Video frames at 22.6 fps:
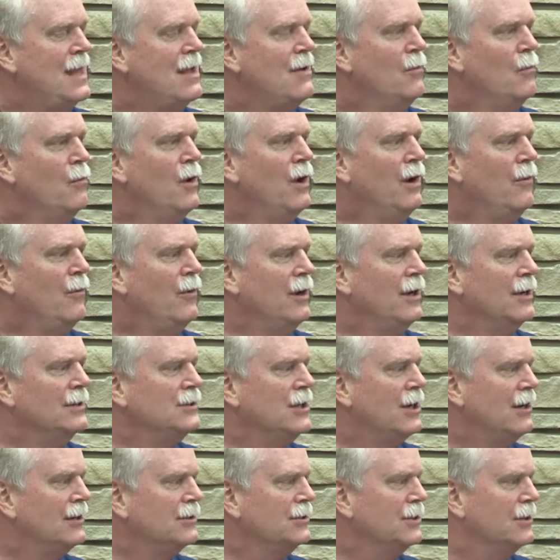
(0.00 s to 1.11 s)
what I want to
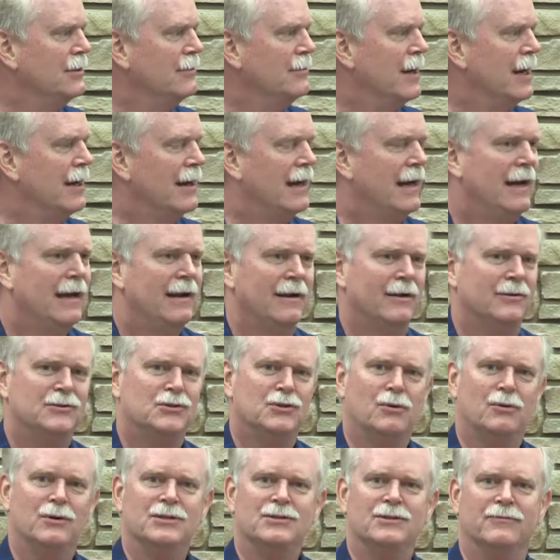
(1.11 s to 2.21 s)
talk to you about, I had a
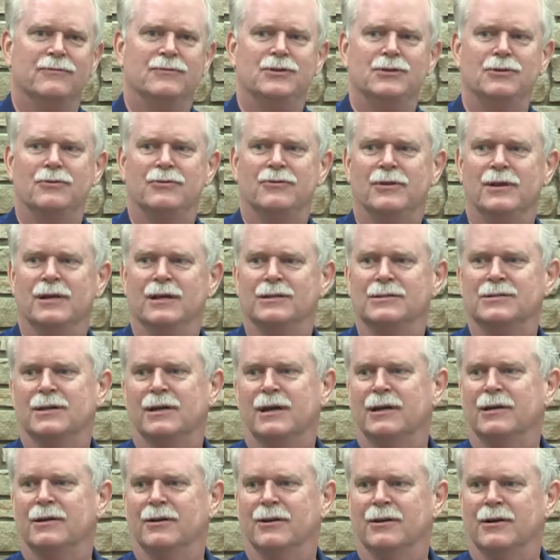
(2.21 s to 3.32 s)
choice of two things that
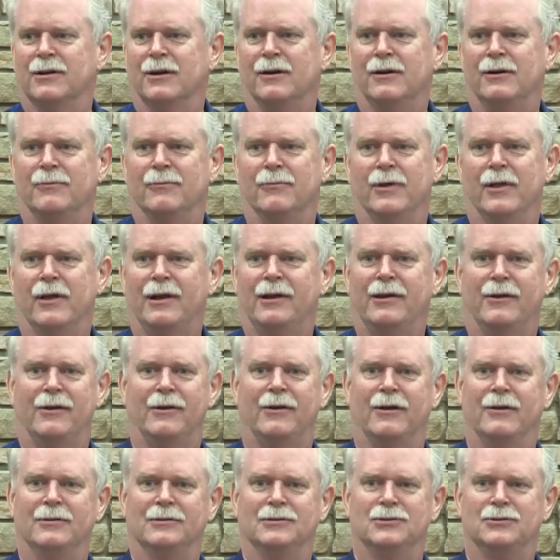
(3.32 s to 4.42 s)
I could have gone with. I could have
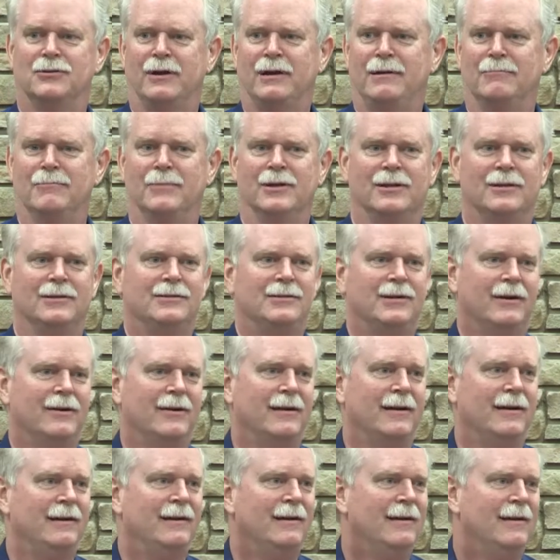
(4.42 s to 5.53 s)
gone straight
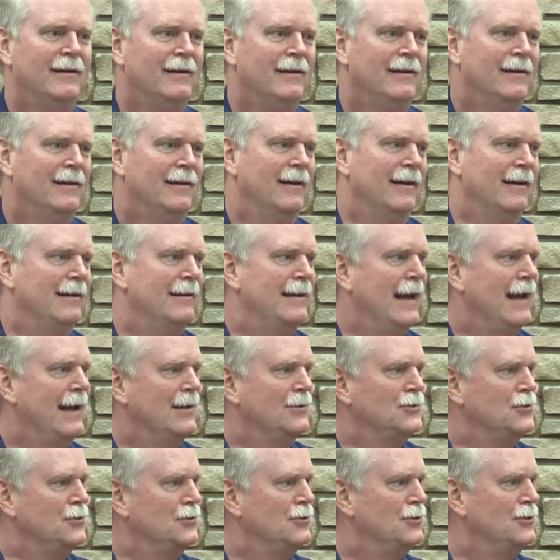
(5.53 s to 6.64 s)
military and
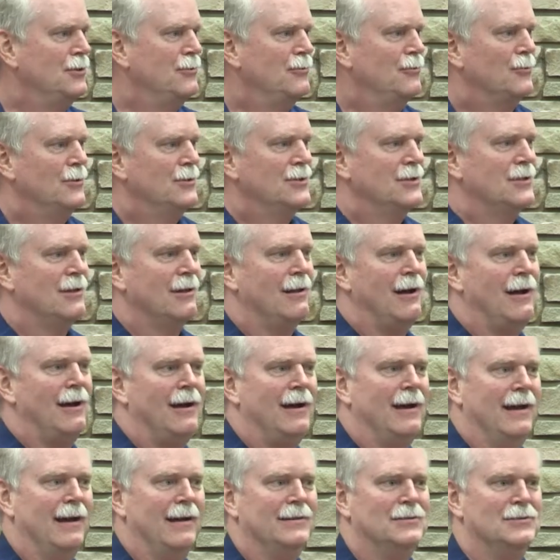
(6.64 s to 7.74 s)
dazzled you with
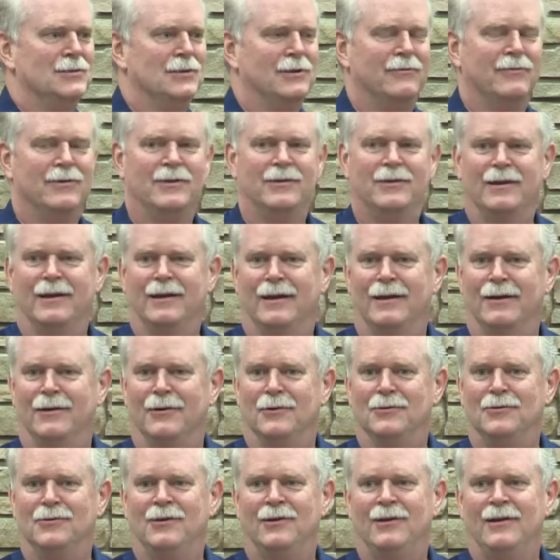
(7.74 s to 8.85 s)
slides and everything
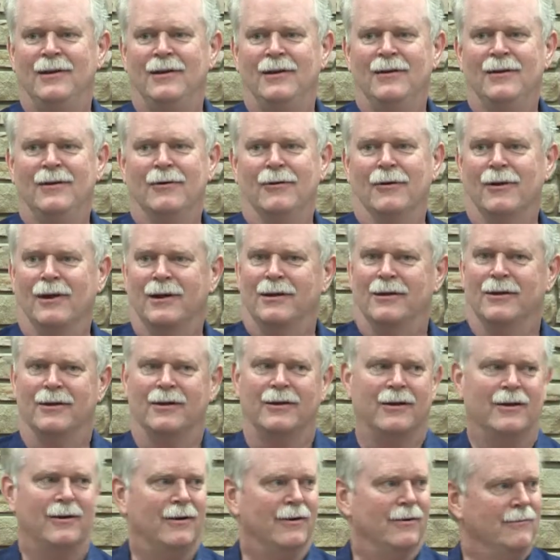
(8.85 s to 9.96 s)
else, or I could
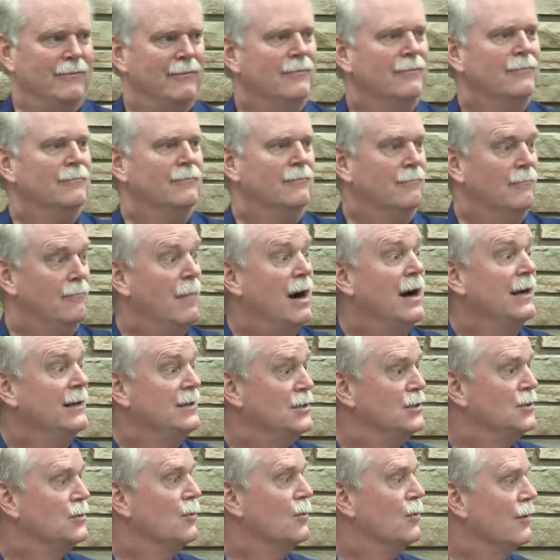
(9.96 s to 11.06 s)
have gone my
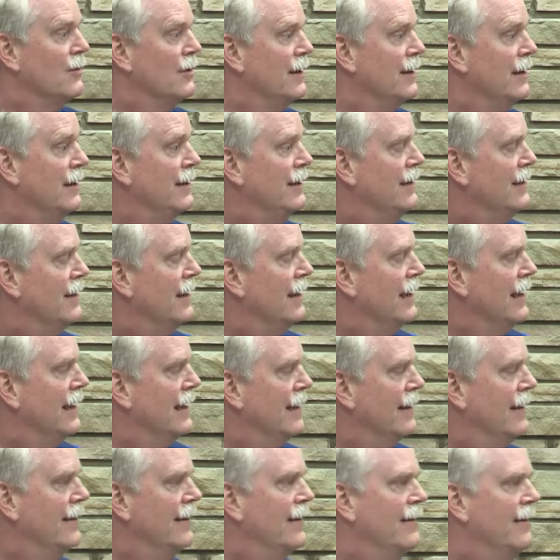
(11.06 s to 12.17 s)
story.
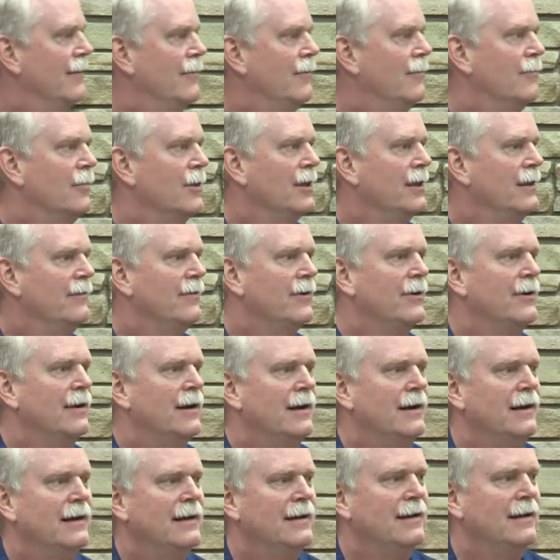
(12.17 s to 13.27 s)
And believe it or
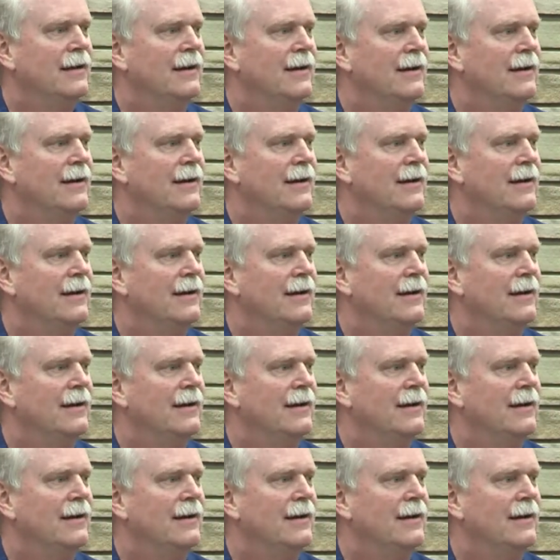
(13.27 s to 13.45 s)
not,